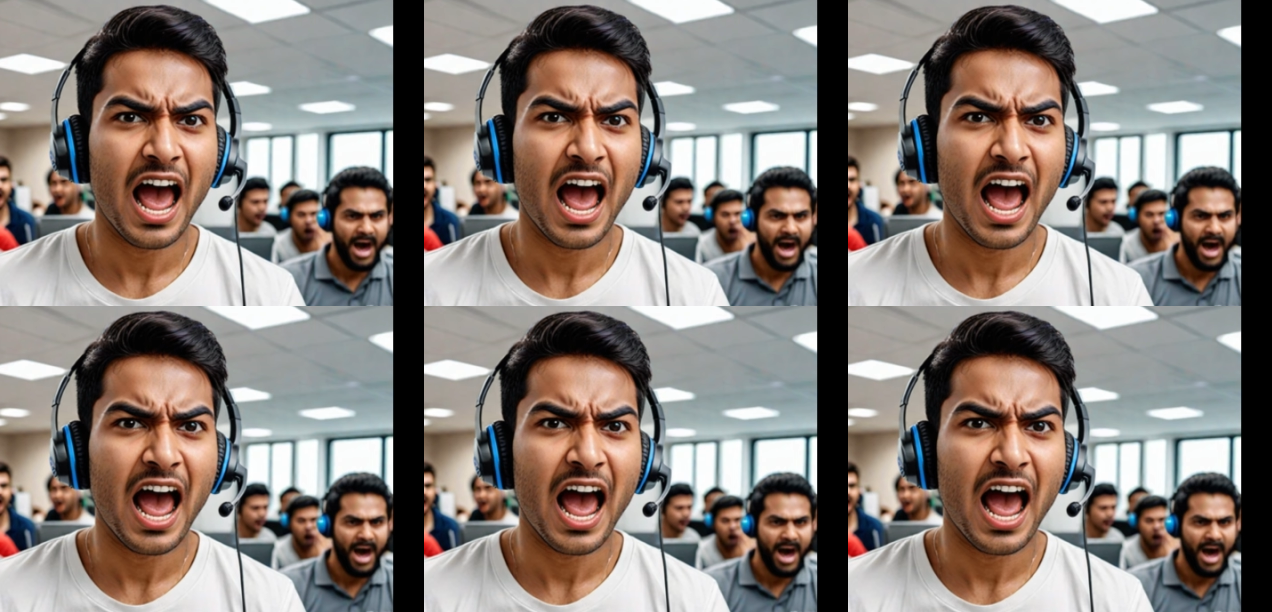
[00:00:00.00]

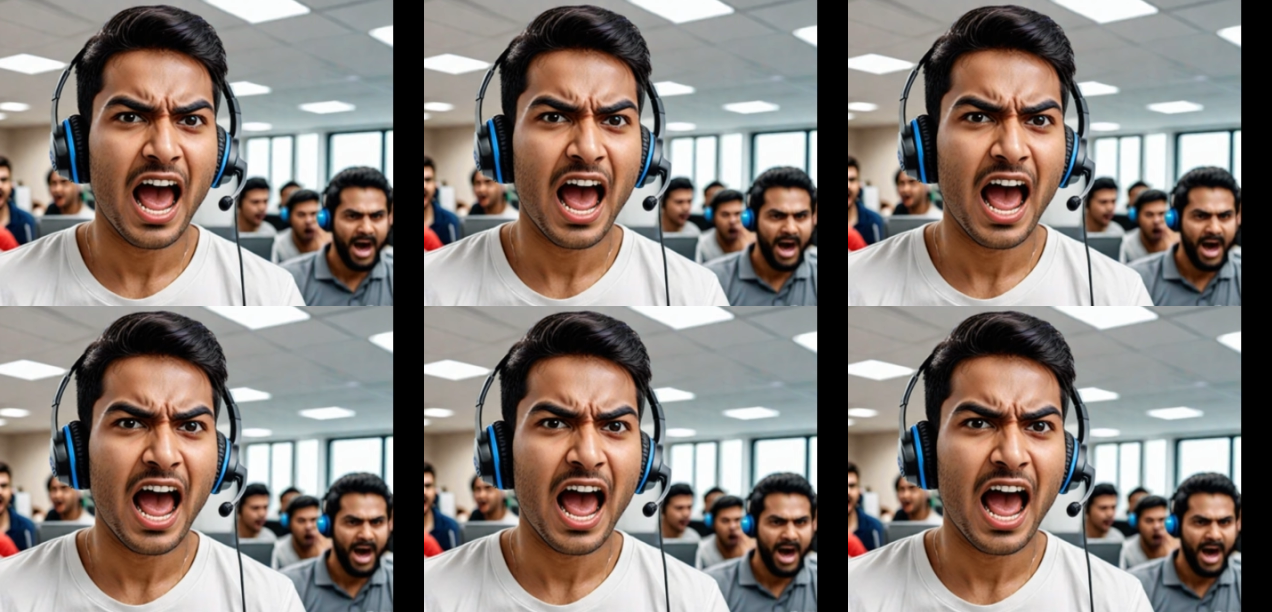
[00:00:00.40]

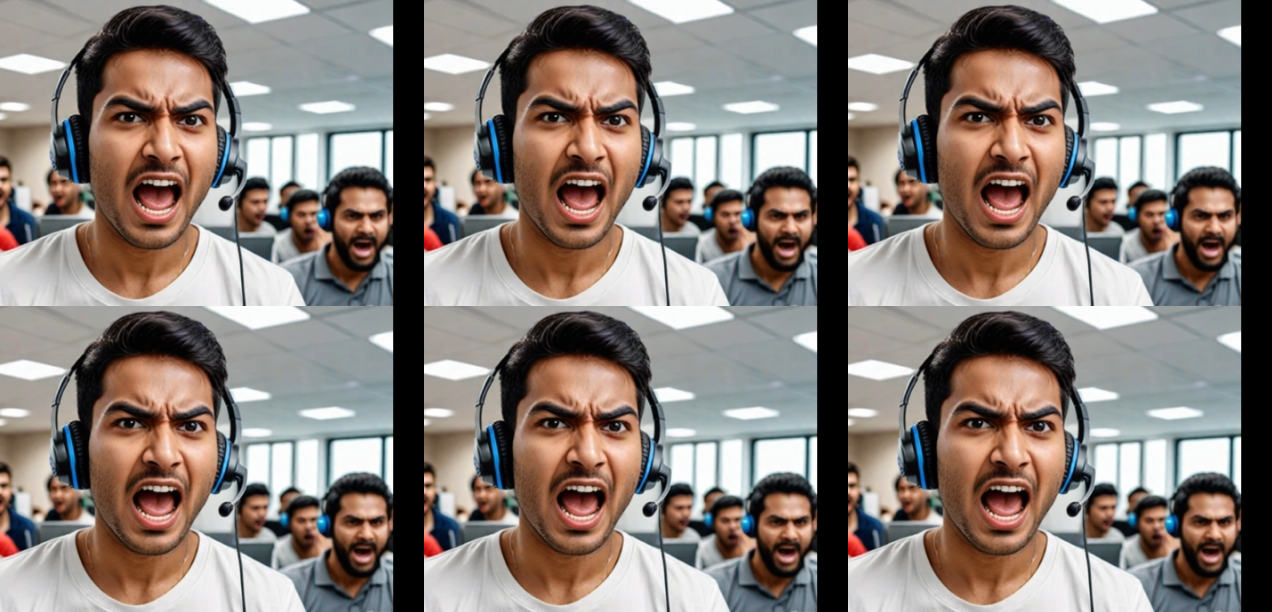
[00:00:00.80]

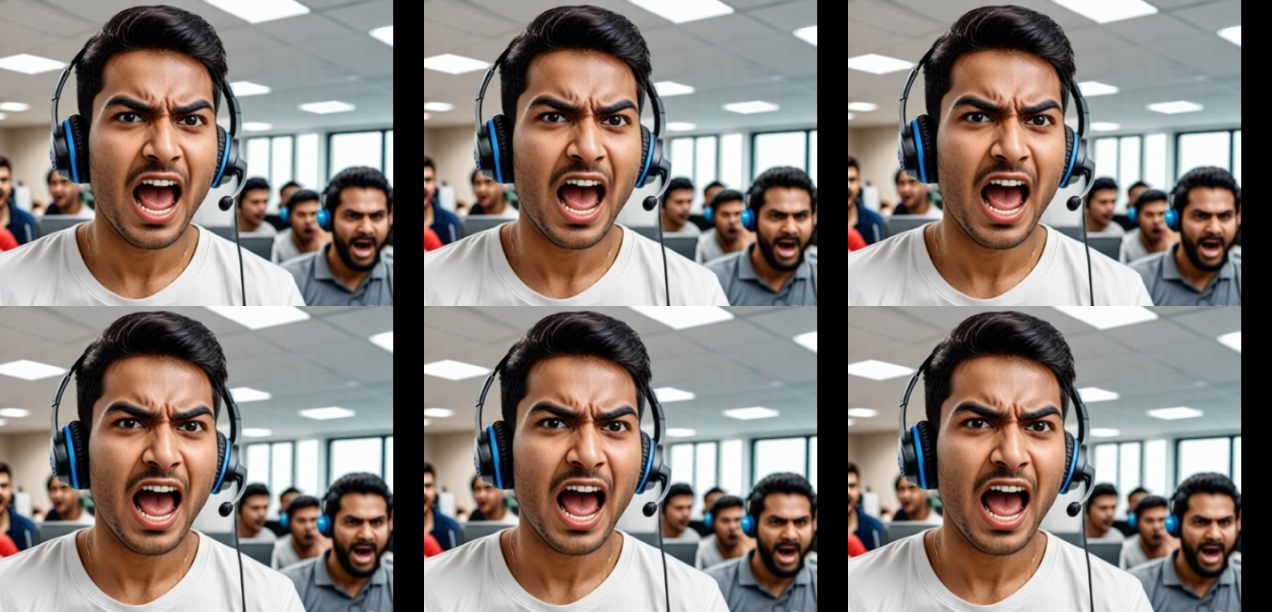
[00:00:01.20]

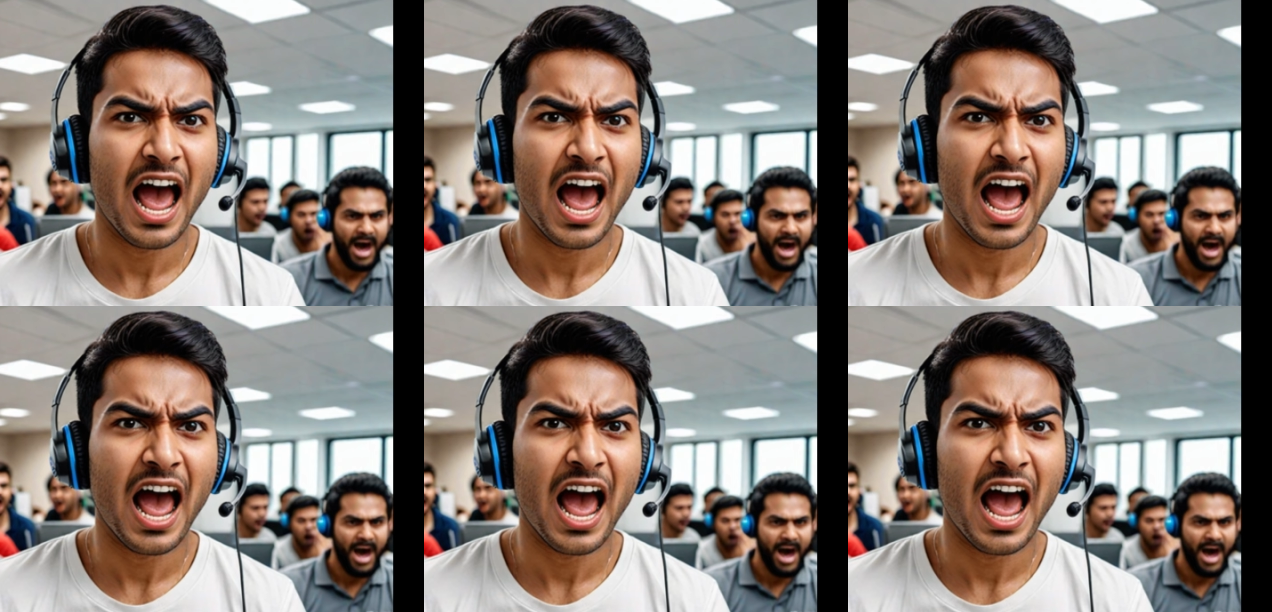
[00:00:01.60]
Nothing is said.